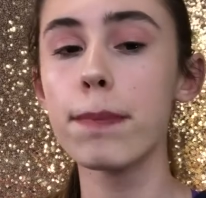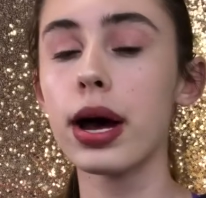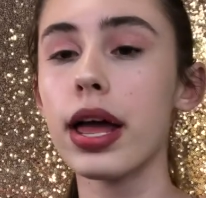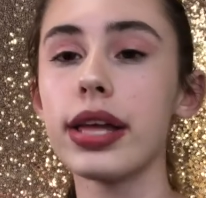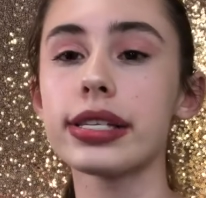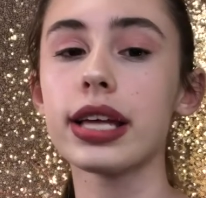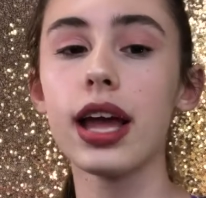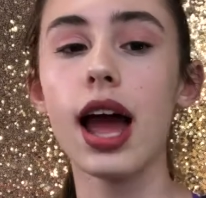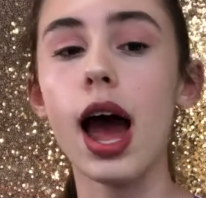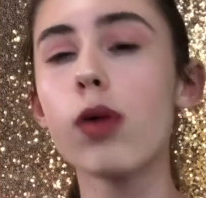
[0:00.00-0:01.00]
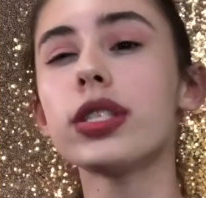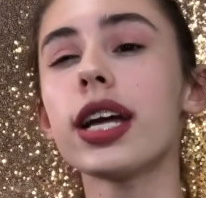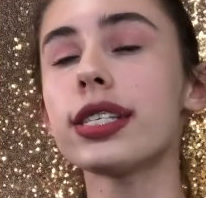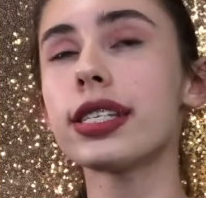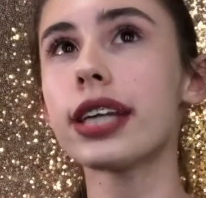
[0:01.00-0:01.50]
but I will
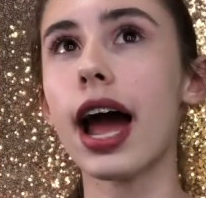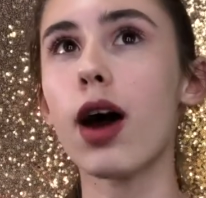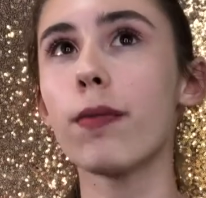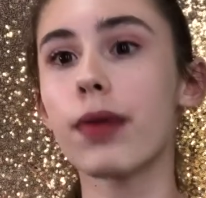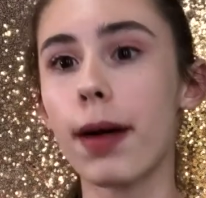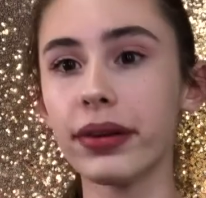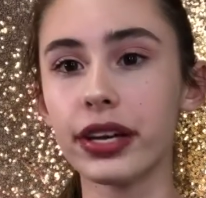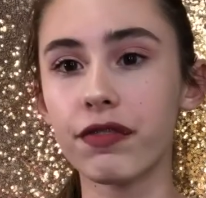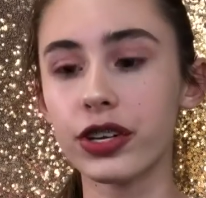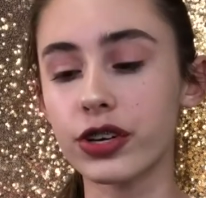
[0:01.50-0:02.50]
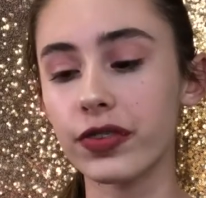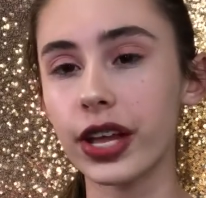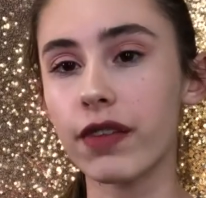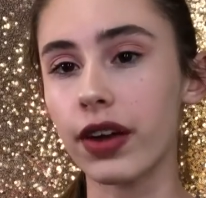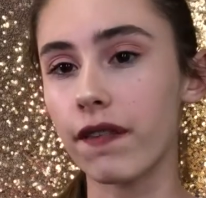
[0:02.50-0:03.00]
test it out probably in a future
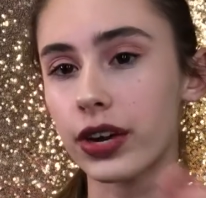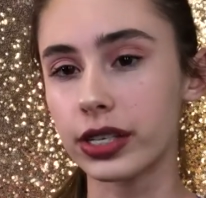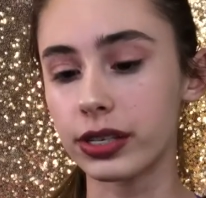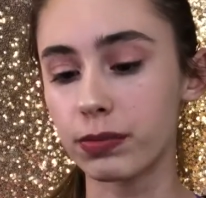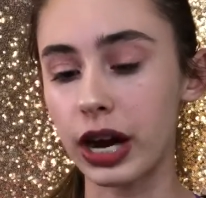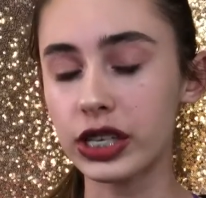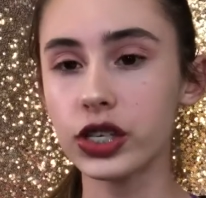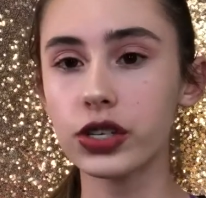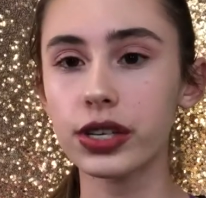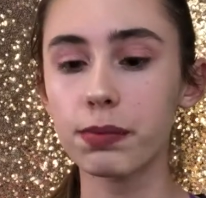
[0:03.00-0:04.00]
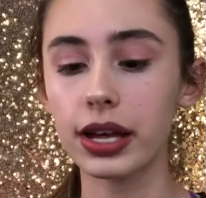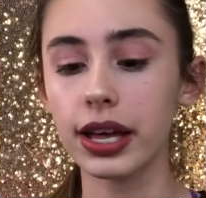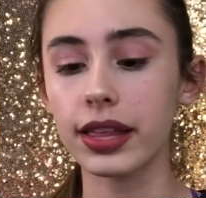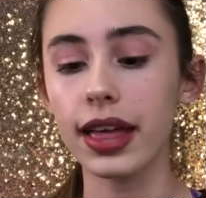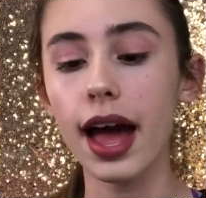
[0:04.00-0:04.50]
video of like first impressions or something
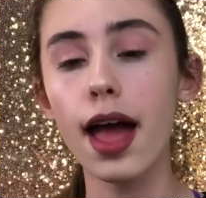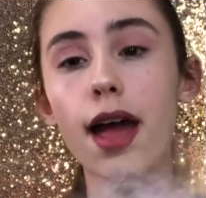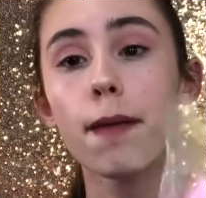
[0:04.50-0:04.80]
like that.